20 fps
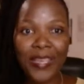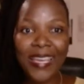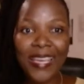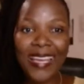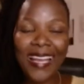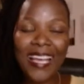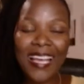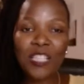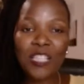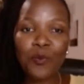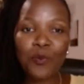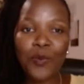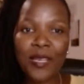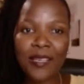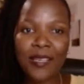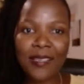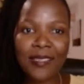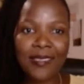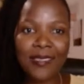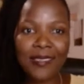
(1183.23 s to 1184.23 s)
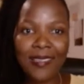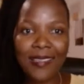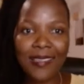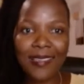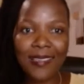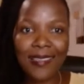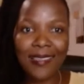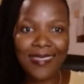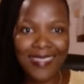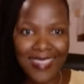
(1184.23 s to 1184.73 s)
It has been
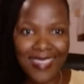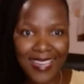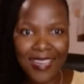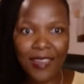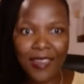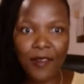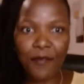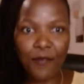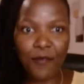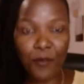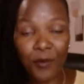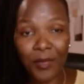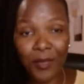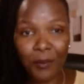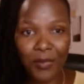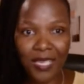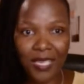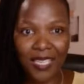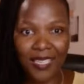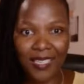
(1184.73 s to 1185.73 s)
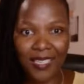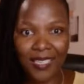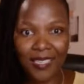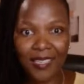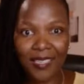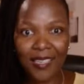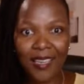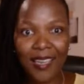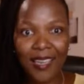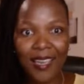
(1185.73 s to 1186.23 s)
there from the
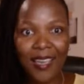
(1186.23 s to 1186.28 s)
beginning.